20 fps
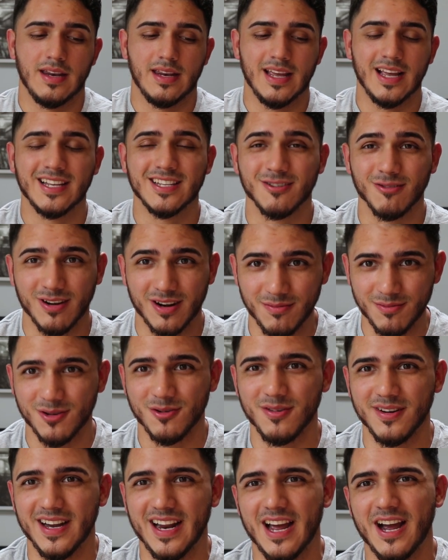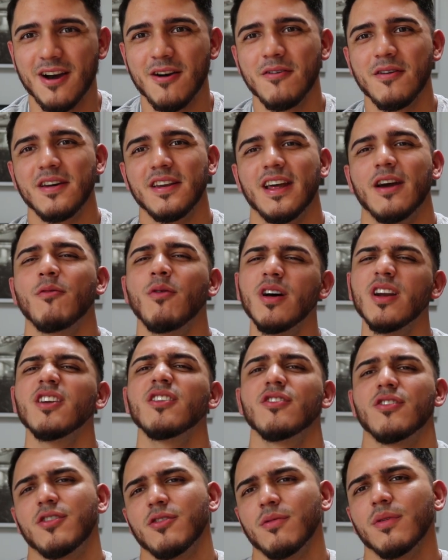that's what I'm doing now and I wanted to
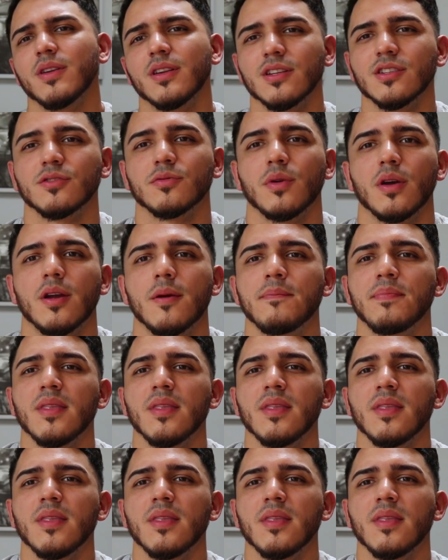do it this way.